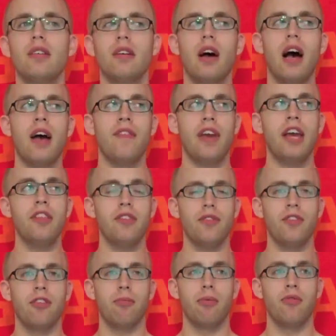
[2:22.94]
I've answered
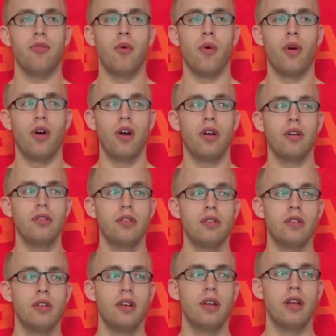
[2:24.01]
this before.
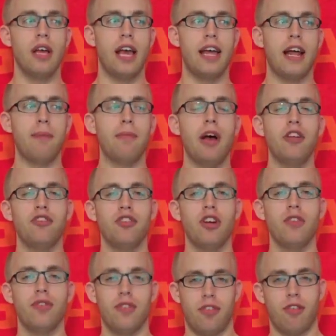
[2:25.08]
And I'm not sure if
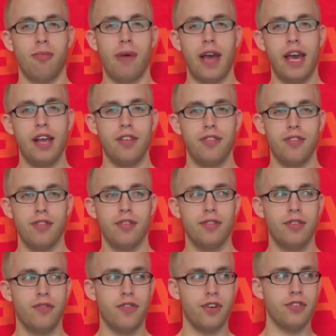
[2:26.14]
this is my answer the
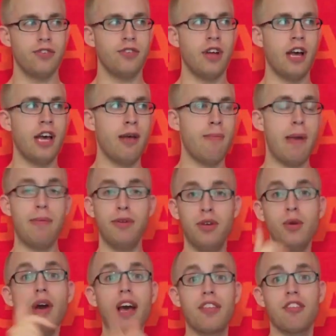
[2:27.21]
first time. Maybe you
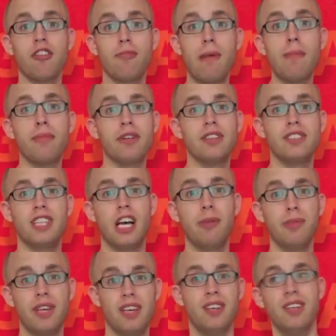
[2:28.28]
guys can remember and tell
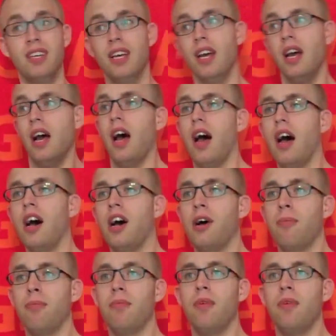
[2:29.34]
me. Um,